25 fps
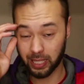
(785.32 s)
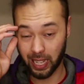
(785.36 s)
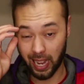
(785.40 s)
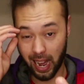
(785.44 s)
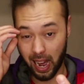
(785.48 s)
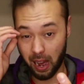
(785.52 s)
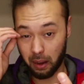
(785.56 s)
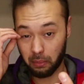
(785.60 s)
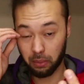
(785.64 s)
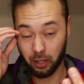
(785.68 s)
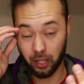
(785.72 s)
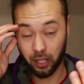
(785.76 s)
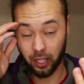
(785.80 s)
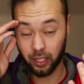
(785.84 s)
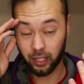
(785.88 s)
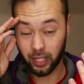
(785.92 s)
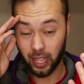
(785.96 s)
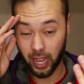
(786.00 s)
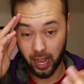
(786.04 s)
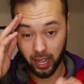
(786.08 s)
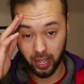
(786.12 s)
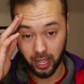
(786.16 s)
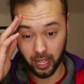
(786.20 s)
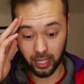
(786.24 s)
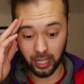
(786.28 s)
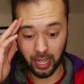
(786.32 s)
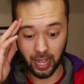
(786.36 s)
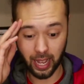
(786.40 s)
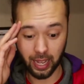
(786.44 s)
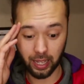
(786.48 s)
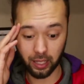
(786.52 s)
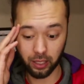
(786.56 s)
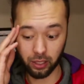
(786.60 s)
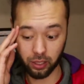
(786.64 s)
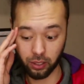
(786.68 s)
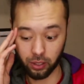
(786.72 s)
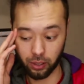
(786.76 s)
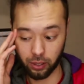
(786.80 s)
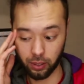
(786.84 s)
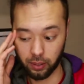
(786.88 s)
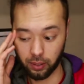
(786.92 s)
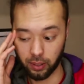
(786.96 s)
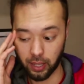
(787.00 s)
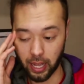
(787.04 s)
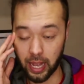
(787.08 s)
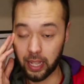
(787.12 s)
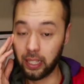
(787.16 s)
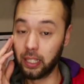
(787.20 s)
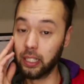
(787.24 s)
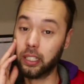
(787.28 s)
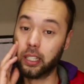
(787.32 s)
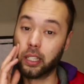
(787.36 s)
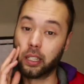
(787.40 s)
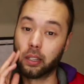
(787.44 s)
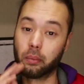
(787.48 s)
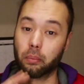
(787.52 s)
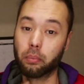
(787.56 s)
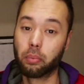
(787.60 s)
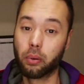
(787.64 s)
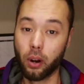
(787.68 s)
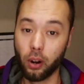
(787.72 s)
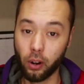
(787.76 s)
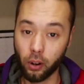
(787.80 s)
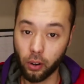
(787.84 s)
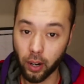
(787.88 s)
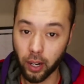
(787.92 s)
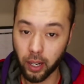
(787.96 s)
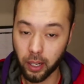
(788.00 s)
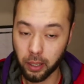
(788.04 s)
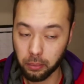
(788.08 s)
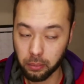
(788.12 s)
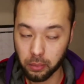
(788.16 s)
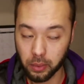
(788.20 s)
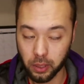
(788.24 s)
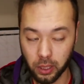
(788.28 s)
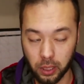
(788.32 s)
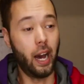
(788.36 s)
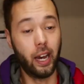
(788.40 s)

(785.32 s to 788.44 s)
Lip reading: tablet that can handle editing programs.